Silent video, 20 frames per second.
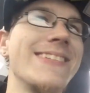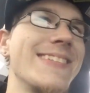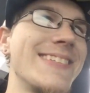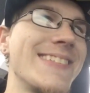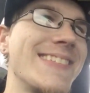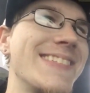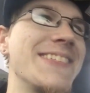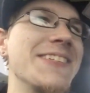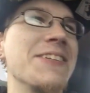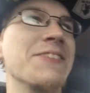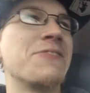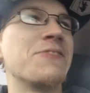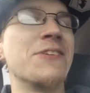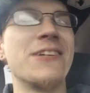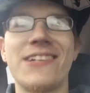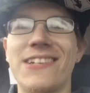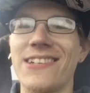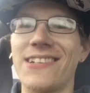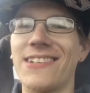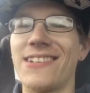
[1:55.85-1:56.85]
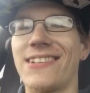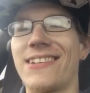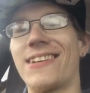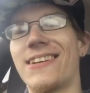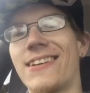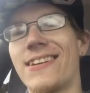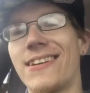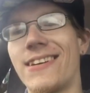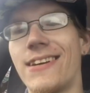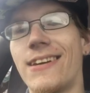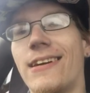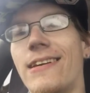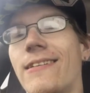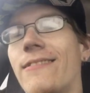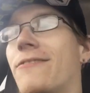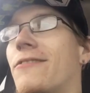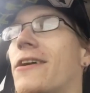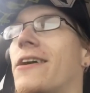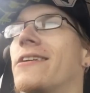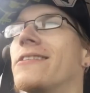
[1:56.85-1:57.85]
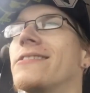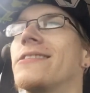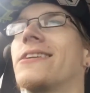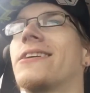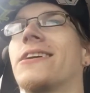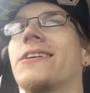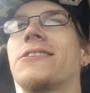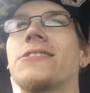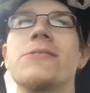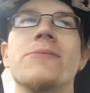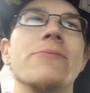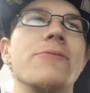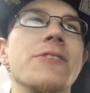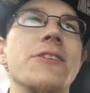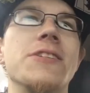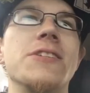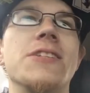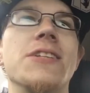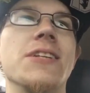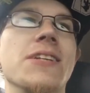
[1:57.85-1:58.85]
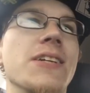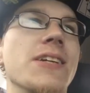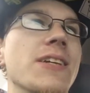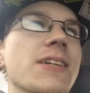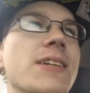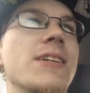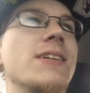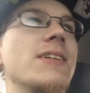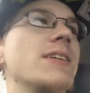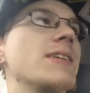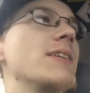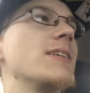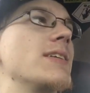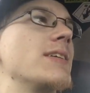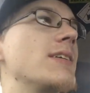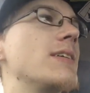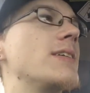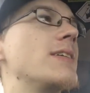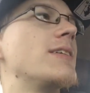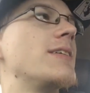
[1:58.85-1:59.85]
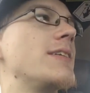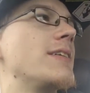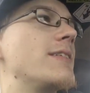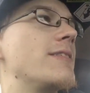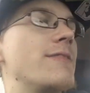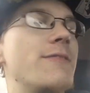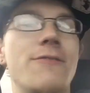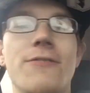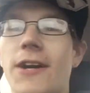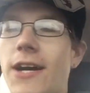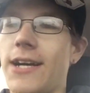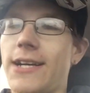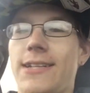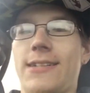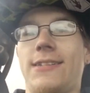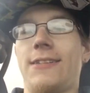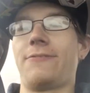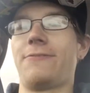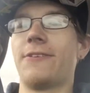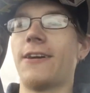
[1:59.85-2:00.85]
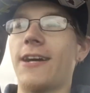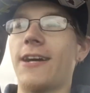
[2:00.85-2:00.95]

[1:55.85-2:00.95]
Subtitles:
See if we can finally catch some fish today. Finally.